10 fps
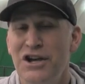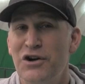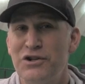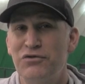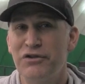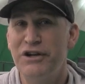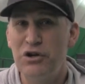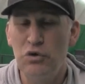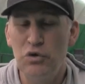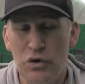You know, what's really
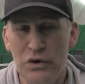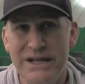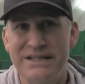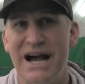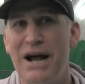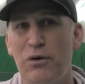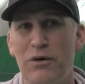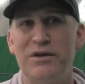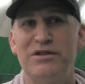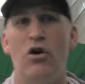cool is I
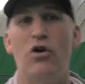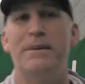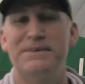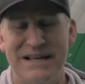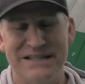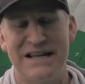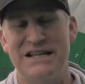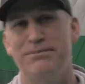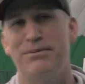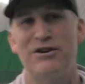work with totally obsessed
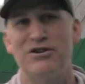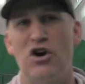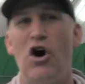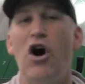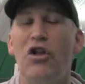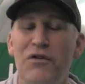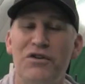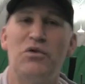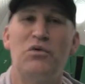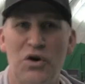tennis players all
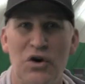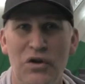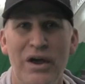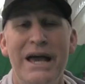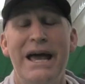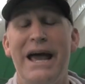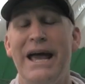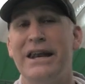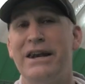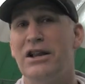over the world,
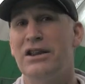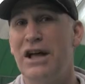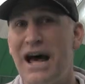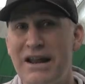and a lot